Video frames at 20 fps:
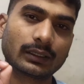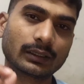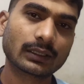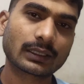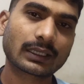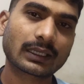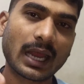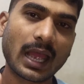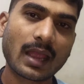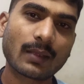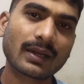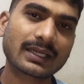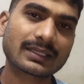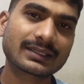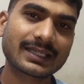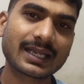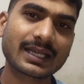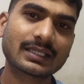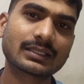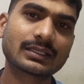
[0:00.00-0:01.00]
the climate
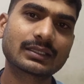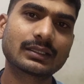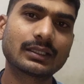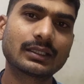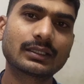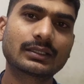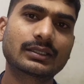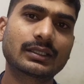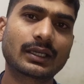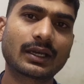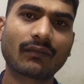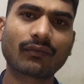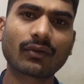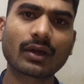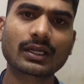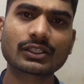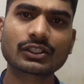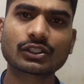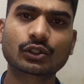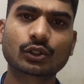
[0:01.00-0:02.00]
change is
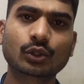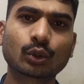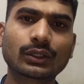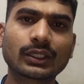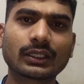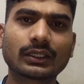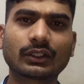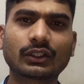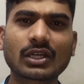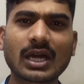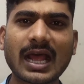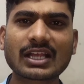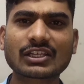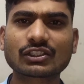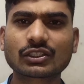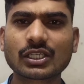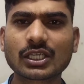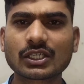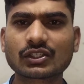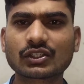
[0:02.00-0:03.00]
refers to the
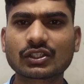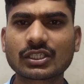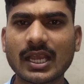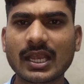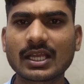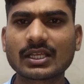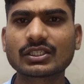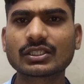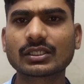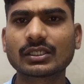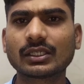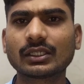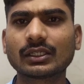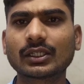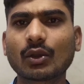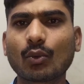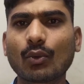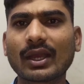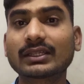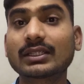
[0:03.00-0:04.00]
drastic change in
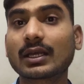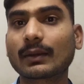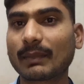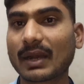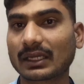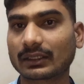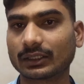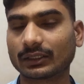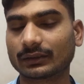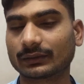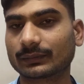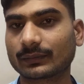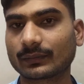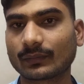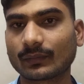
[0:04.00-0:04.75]
the weather pattern.